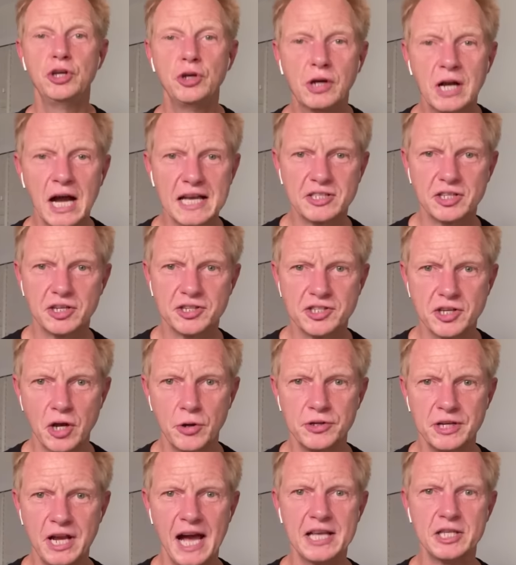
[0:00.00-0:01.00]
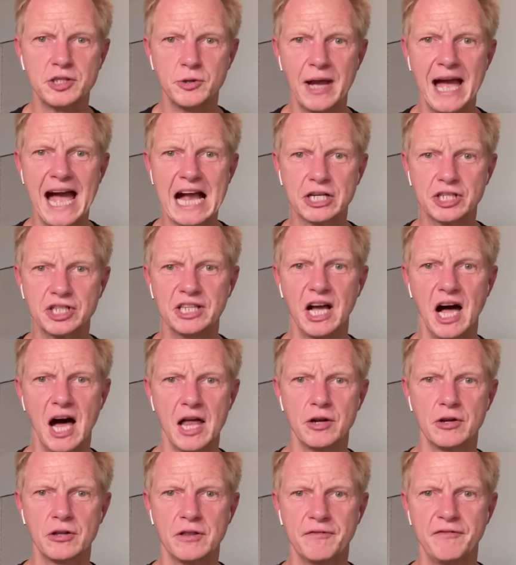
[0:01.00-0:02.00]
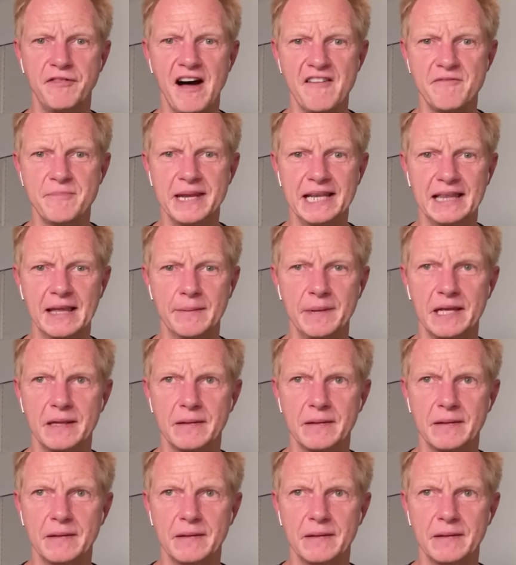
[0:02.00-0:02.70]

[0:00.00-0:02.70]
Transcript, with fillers: guys are so nice. You actually honored the five minute limit.